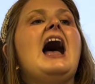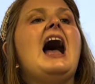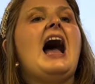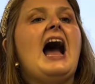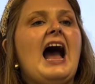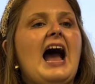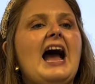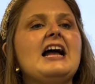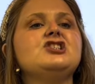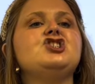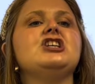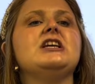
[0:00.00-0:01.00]

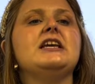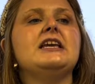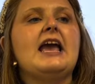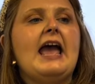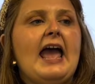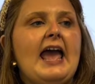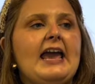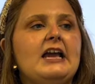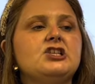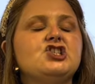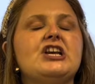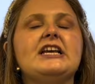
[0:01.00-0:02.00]

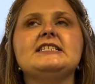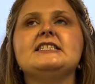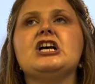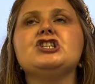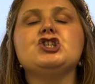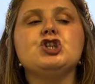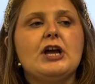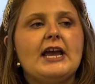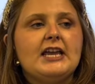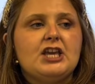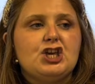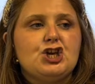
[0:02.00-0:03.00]
IGH is a
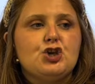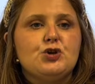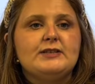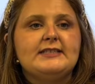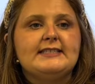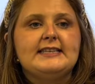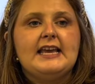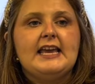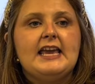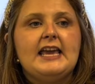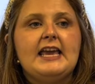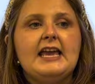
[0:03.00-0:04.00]
trick, you
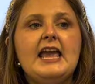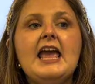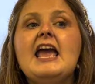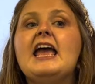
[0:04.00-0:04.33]
see.